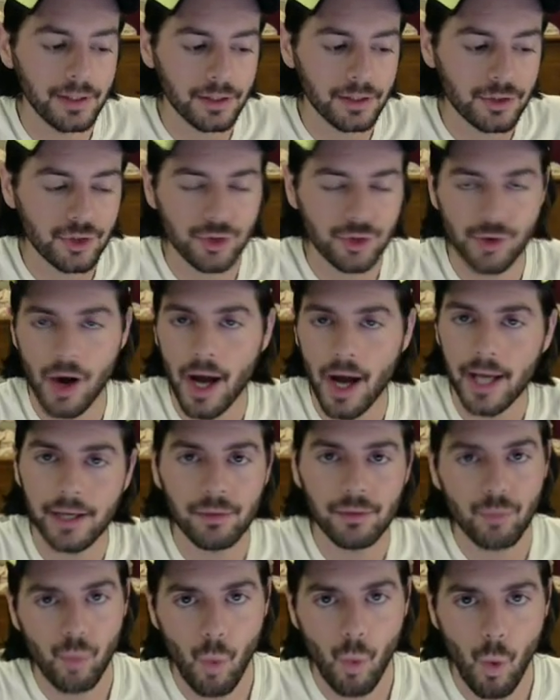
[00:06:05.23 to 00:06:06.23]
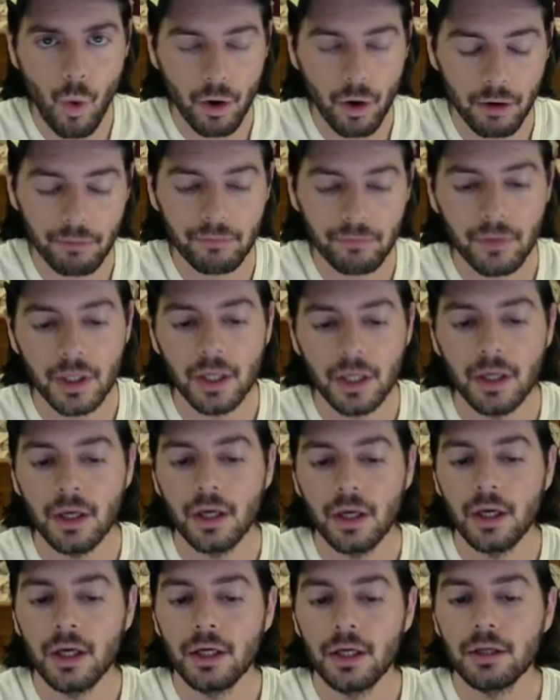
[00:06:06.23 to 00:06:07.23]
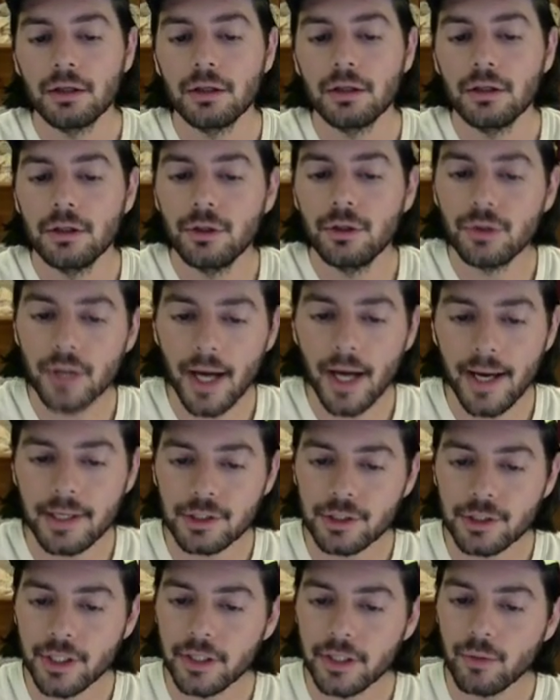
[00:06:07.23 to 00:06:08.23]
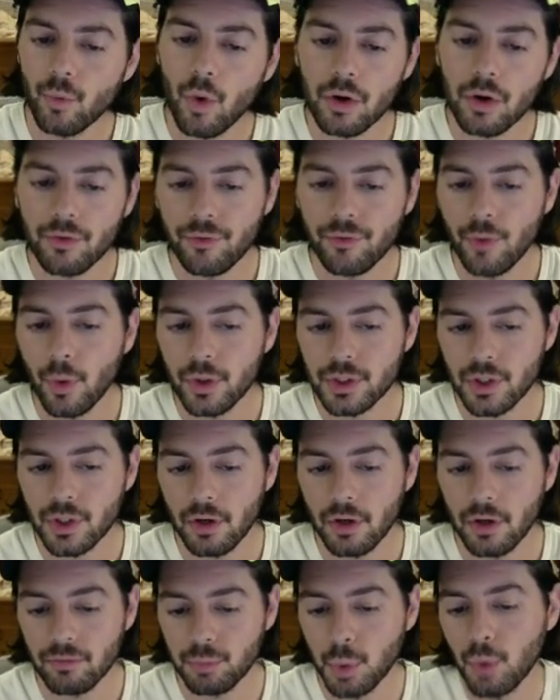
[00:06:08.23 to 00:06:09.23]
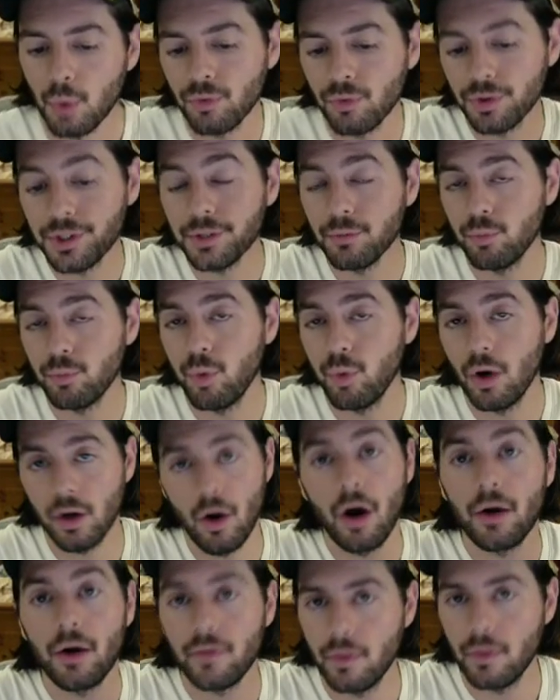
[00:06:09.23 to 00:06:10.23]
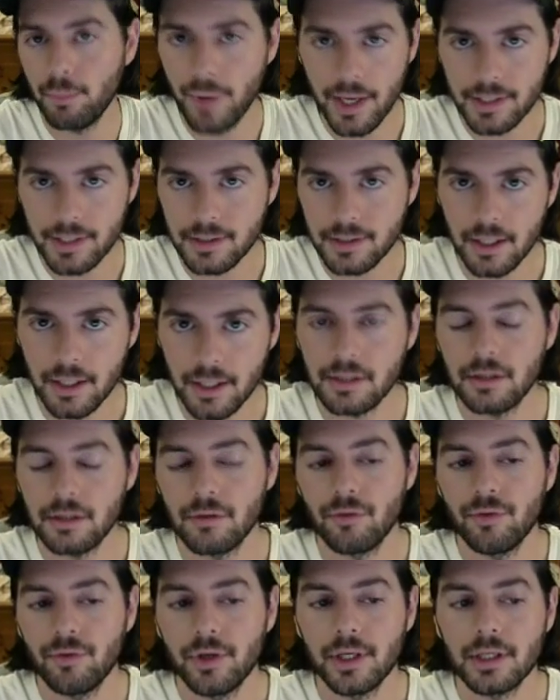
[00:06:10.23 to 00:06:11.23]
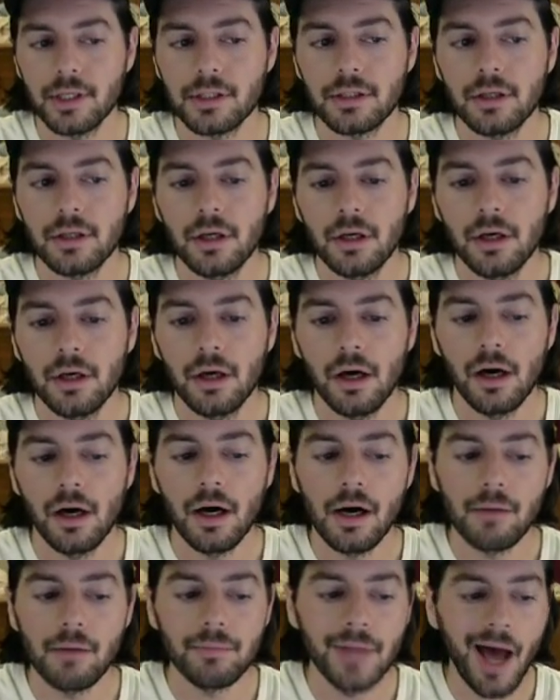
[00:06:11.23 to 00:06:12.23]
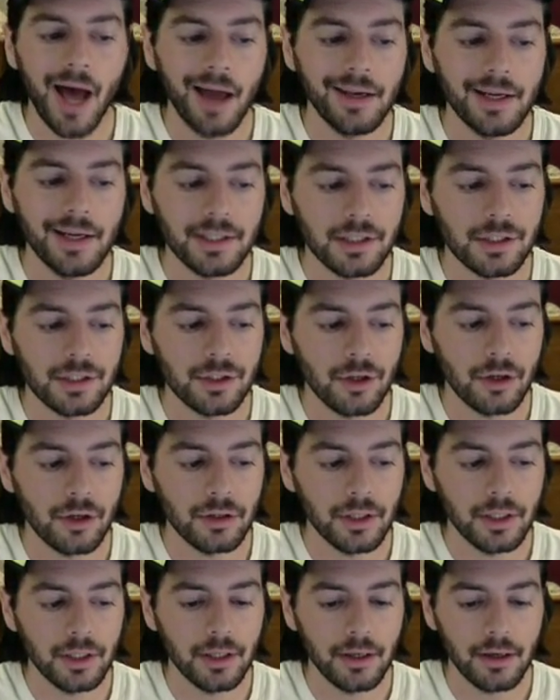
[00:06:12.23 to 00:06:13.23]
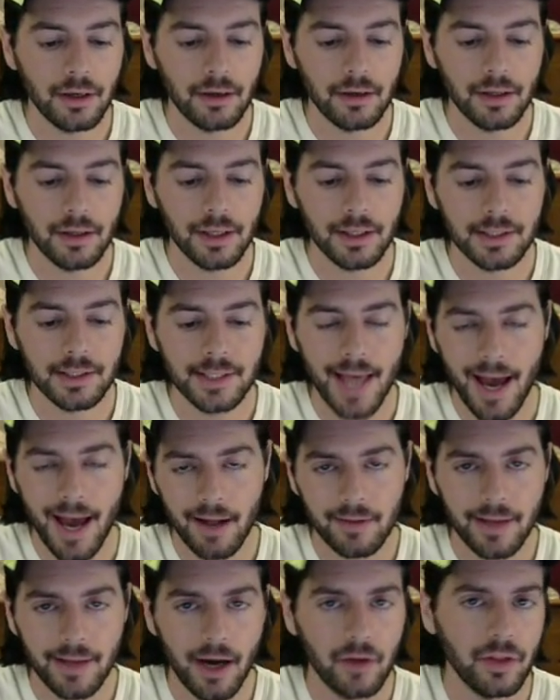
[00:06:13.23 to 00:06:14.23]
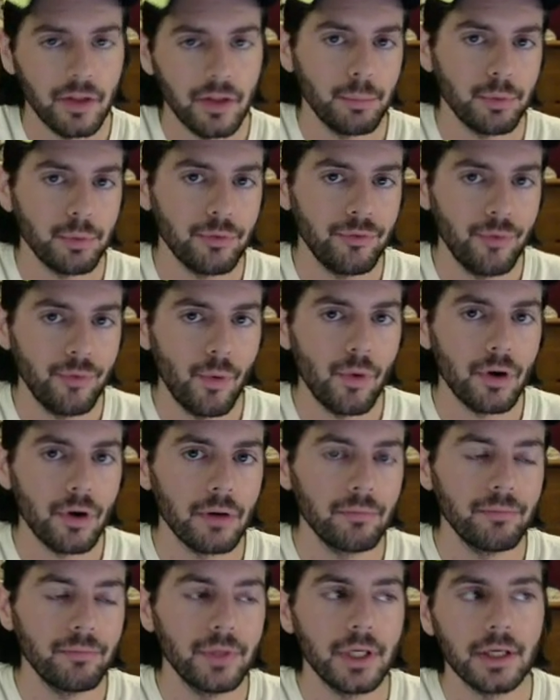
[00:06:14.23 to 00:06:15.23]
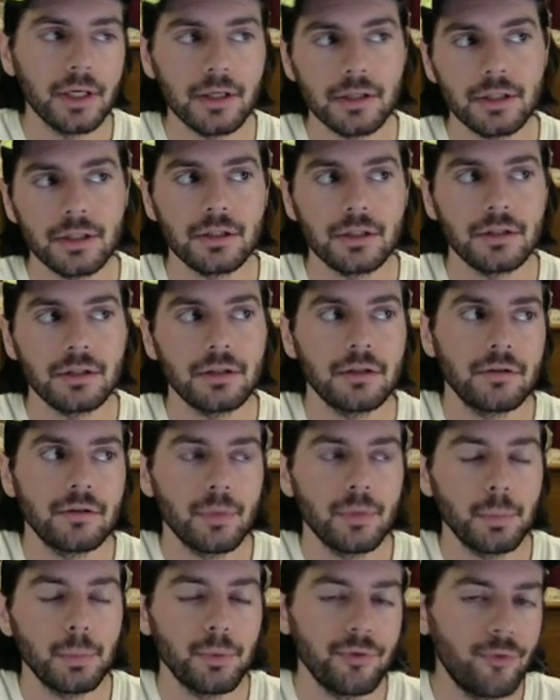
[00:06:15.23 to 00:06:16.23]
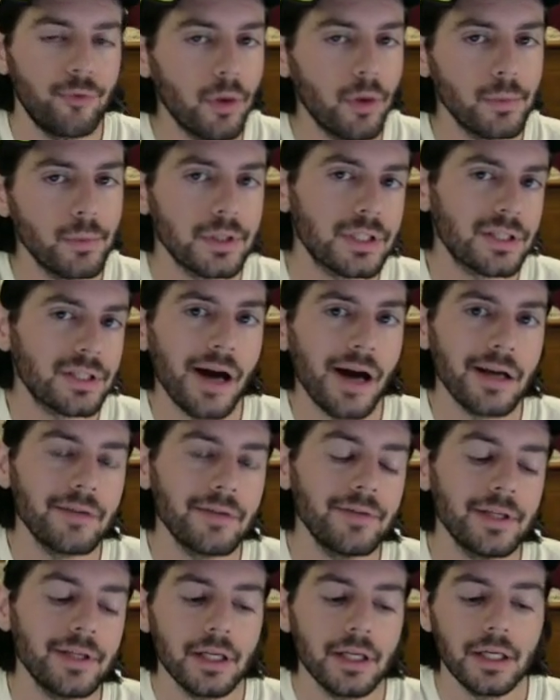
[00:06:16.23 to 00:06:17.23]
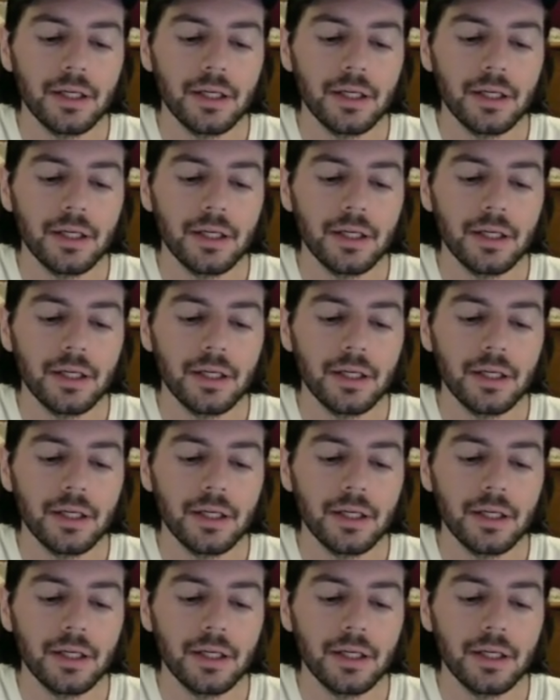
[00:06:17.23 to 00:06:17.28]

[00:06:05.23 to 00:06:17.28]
that's dry and warm you guys are going to want to focus on well really what are the best tasting figs um, not necessarily exactly how they perform because the performance side of it